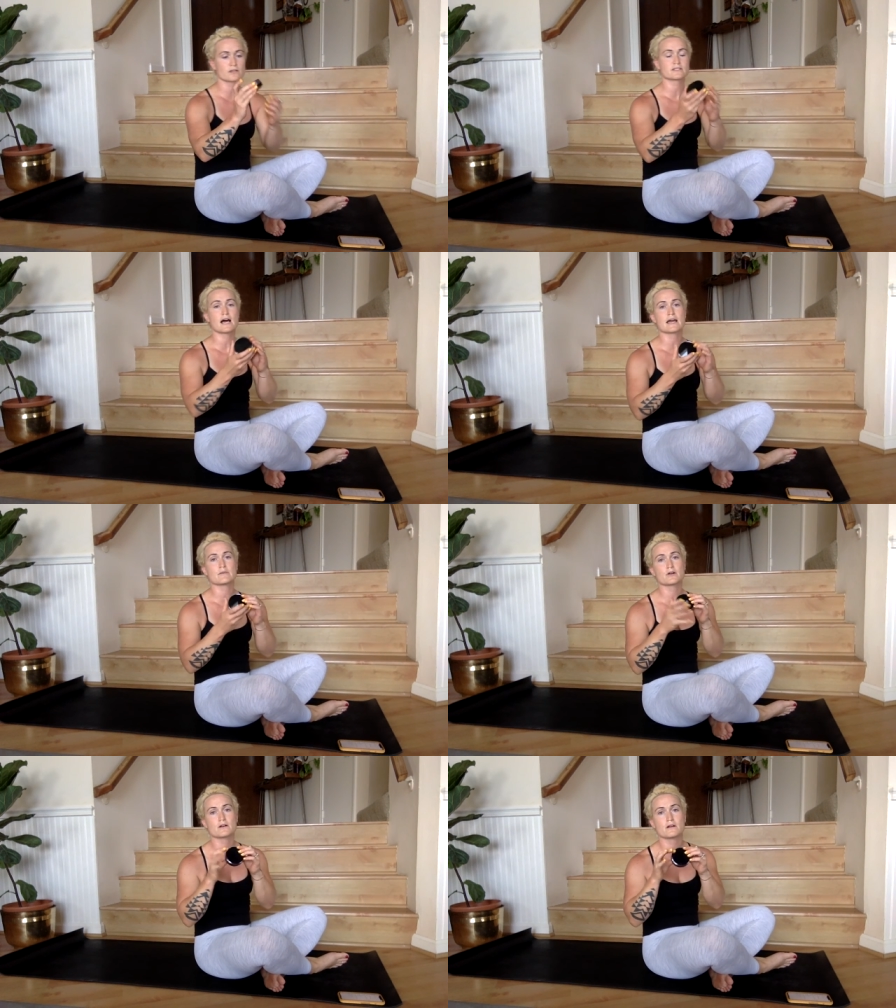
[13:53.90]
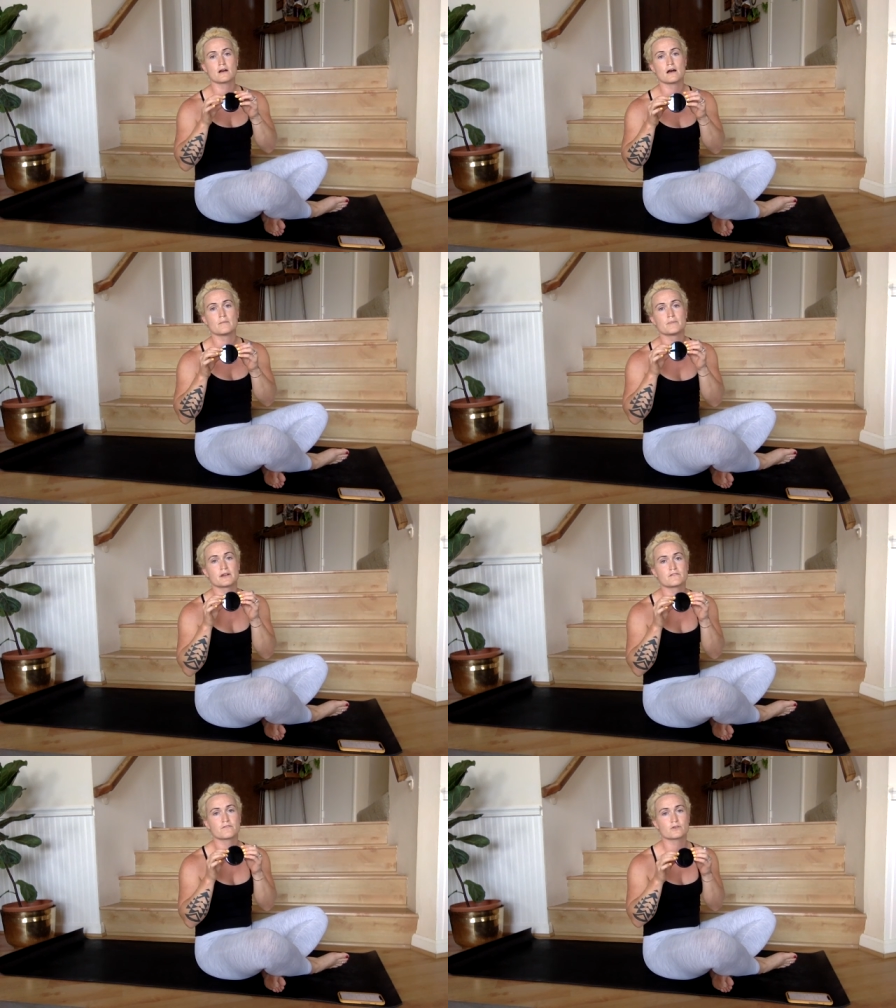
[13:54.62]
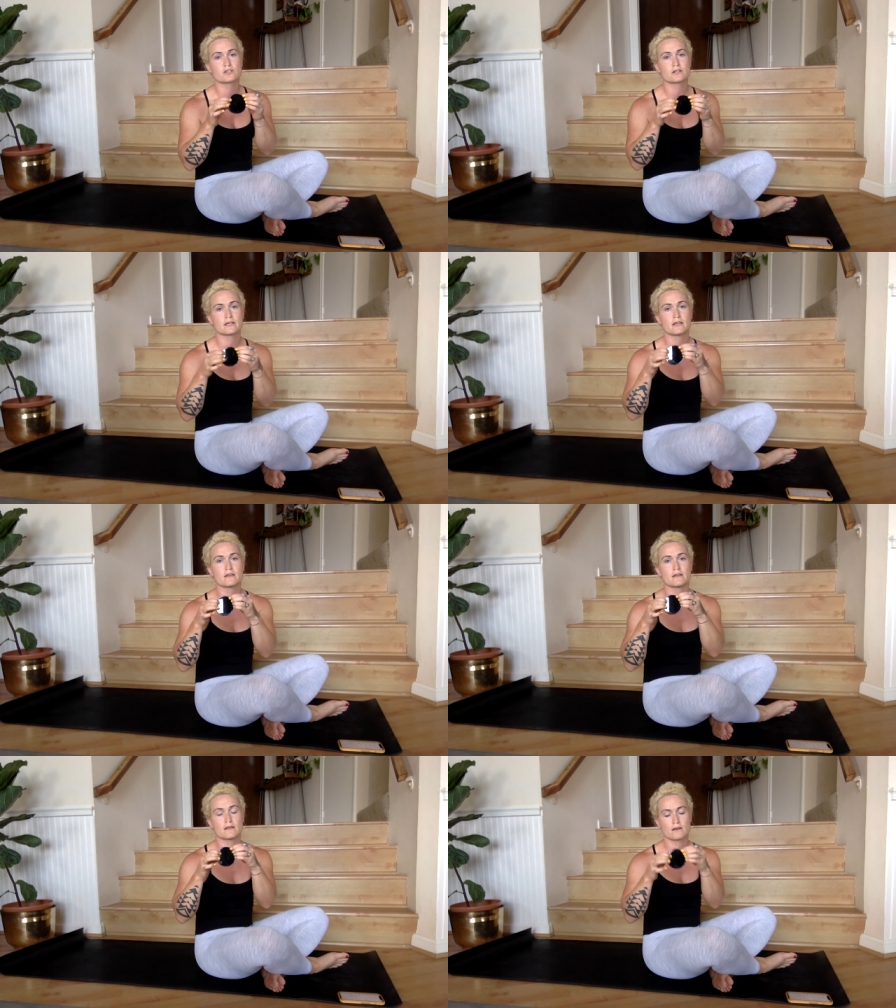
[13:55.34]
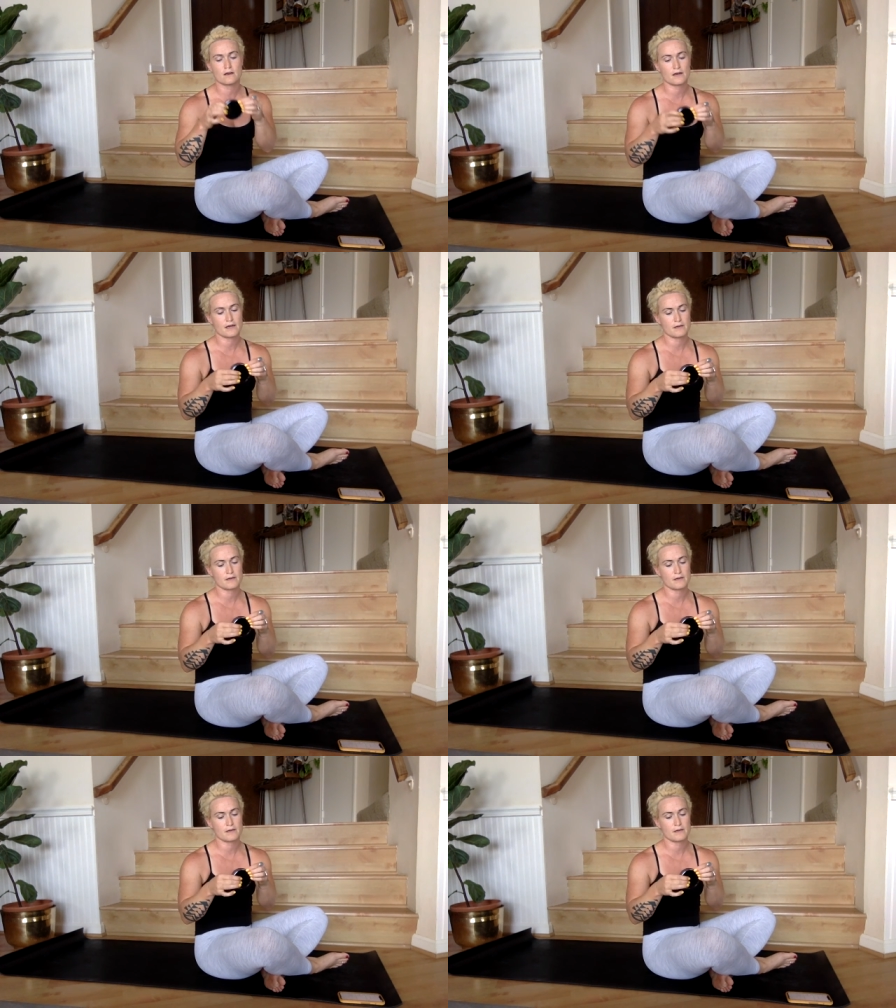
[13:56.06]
this cute little timer, but unfortunately